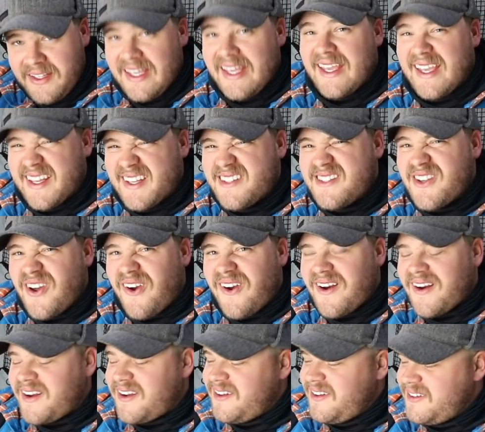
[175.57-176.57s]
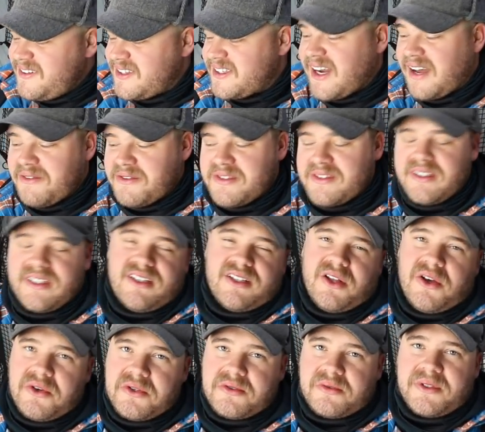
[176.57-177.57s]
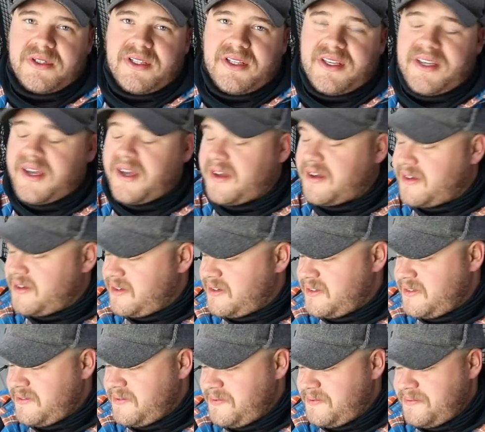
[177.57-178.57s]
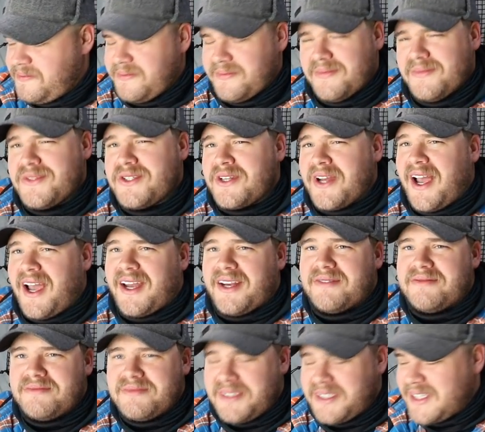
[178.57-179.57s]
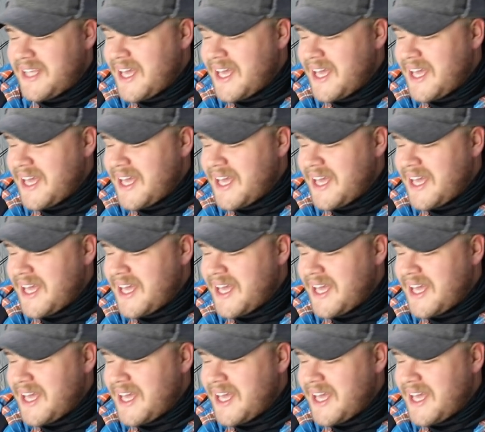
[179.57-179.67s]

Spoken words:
in dark, then obviously glows really shine in